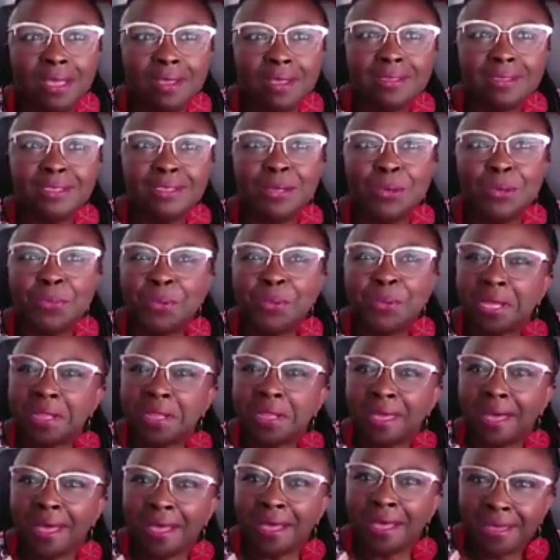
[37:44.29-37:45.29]
So
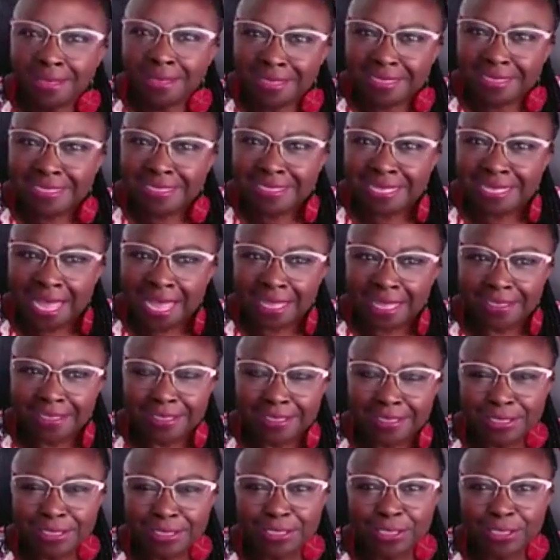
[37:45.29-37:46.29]
what I decided
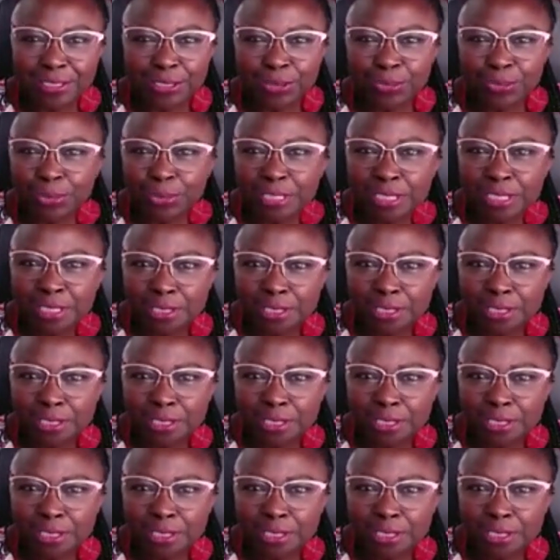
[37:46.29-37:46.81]
to do was